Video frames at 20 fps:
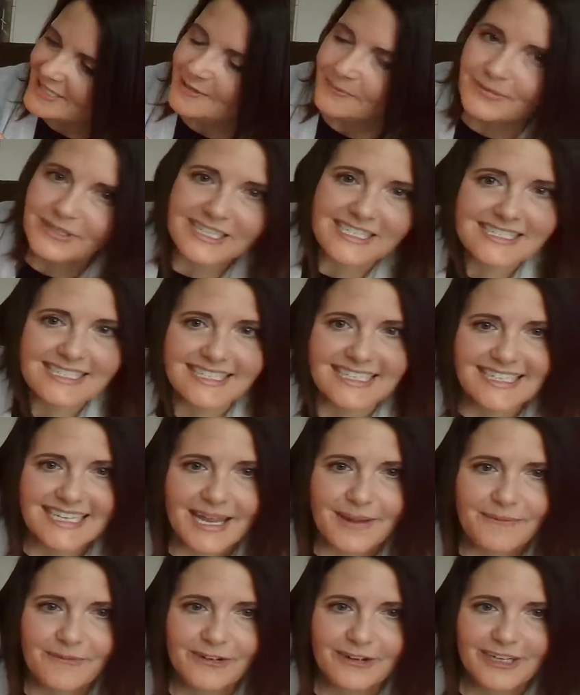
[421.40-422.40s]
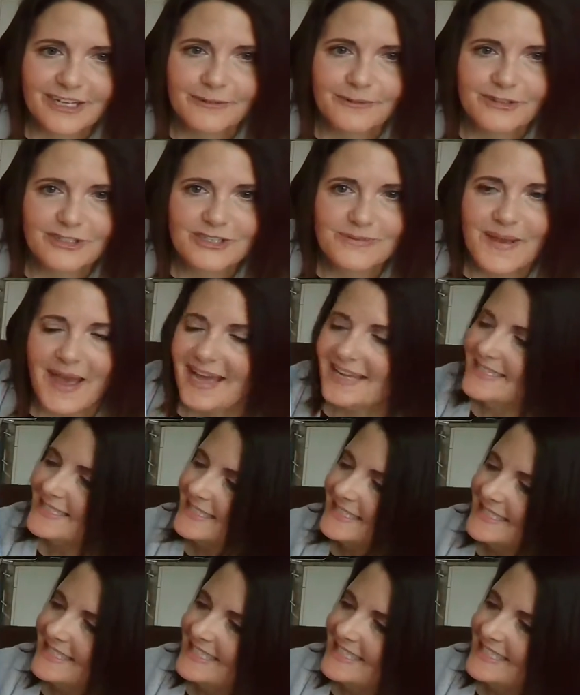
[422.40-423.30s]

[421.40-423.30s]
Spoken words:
a pretty silly name for Gilbert's pet.